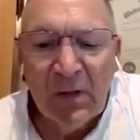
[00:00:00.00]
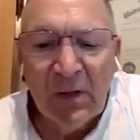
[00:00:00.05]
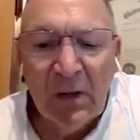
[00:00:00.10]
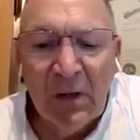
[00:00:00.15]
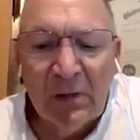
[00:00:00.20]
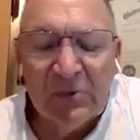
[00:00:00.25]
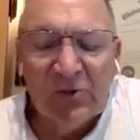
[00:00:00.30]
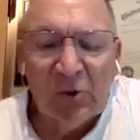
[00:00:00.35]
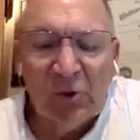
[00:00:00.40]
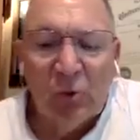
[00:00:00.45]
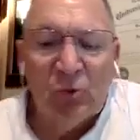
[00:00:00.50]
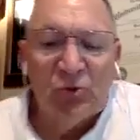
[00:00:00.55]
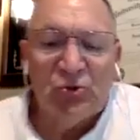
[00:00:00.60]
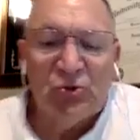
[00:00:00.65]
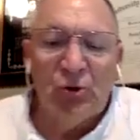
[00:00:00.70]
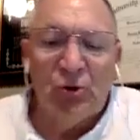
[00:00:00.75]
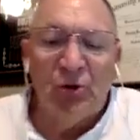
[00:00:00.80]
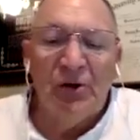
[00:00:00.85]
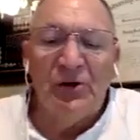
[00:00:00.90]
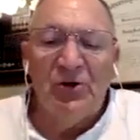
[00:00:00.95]
so it was
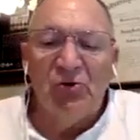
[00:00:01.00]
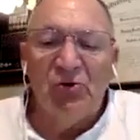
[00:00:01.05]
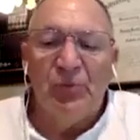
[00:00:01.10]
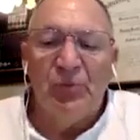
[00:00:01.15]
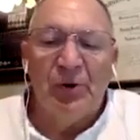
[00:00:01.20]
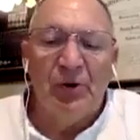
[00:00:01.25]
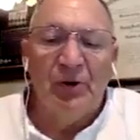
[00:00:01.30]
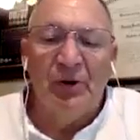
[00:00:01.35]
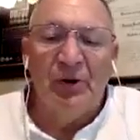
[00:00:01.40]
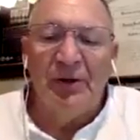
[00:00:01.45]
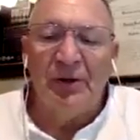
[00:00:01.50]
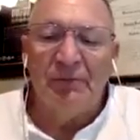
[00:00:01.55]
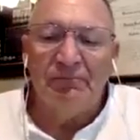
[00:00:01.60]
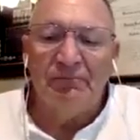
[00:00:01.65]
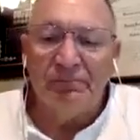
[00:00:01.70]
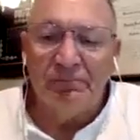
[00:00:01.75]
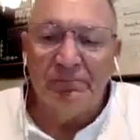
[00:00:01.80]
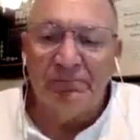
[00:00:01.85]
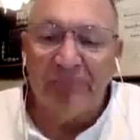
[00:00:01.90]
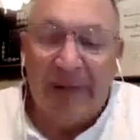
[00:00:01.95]
during this period,
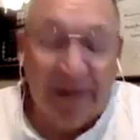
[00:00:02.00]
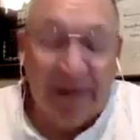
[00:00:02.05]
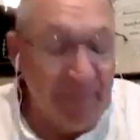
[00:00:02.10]
and a